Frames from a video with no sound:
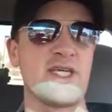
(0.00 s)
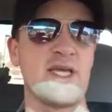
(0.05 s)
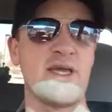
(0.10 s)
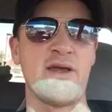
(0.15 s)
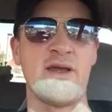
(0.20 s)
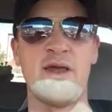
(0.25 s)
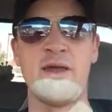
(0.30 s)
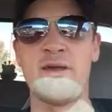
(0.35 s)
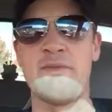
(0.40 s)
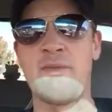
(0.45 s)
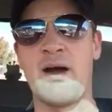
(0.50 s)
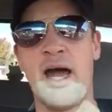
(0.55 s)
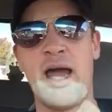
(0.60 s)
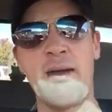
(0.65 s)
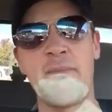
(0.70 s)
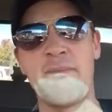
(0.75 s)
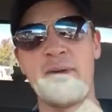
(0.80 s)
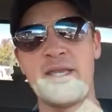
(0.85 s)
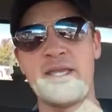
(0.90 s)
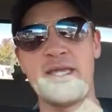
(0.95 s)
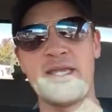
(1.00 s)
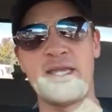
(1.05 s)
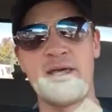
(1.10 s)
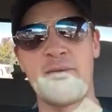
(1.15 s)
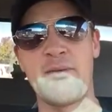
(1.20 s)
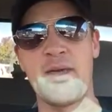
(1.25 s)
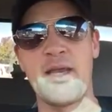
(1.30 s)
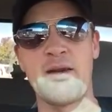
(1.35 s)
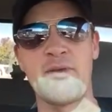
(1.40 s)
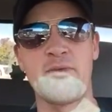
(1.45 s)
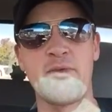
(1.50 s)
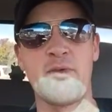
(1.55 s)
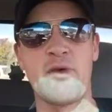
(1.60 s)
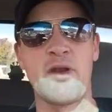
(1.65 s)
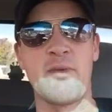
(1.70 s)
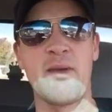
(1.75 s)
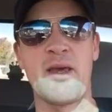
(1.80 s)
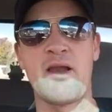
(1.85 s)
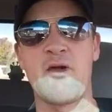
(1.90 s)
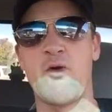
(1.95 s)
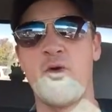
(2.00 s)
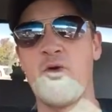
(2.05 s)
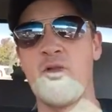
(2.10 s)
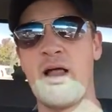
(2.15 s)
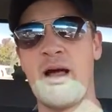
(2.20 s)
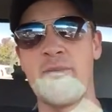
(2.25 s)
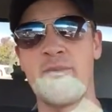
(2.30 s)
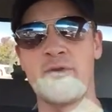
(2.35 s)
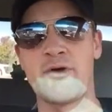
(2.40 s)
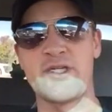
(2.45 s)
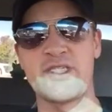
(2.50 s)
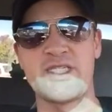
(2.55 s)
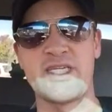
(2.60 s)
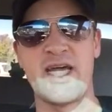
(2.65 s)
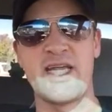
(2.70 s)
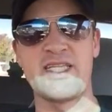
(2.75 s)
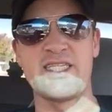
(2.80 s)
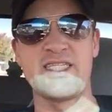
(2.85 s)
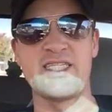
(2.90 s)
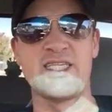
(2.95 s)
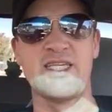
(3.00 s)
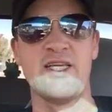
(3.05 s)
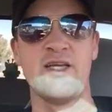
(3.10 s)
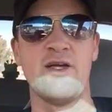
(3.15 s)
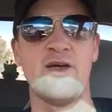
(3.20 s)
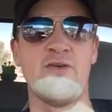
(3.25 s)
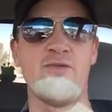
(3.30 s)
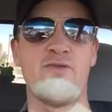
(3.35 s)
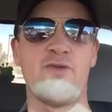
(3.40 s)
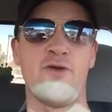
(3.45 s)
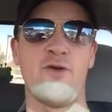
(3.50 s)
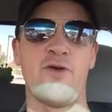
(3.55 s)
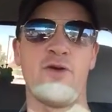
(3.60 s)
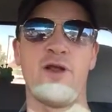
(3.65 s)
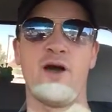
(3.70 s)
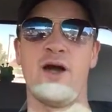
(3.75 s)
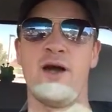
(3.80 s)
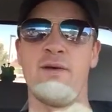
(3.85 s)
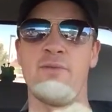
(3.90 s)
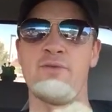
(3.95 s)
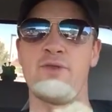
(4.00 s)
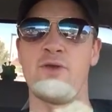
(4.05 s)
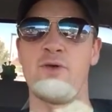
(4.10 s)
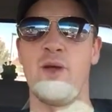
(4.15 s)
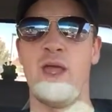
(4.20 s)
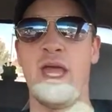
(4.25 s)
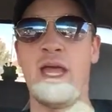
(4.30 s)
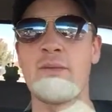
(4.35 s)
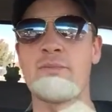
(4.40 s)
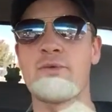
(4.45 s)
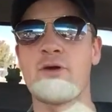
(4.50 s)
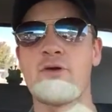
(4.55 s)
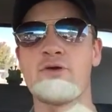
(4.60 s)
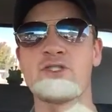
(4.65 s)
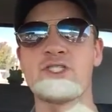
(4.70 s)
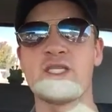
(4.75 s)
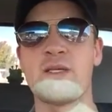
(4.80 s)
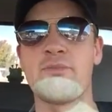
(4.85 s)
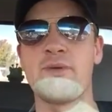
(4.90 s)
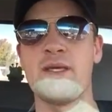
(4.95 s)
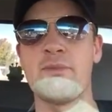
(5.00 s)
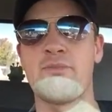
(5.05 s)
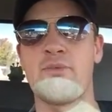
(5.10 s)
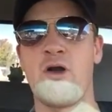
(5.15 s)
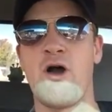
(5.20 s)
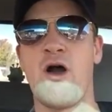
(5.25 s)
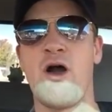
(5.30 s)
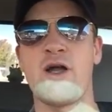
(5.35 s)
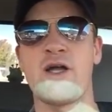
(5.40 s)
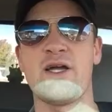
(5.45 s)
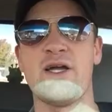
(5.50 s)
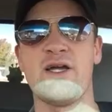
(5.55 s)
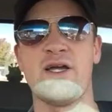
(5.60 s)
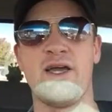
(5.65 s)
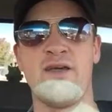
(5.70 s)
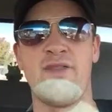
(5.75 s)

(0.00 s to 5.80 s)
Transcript: In my opinion, it made it would have made a whole lot more sense for um, you know Ambrose to beat Brock,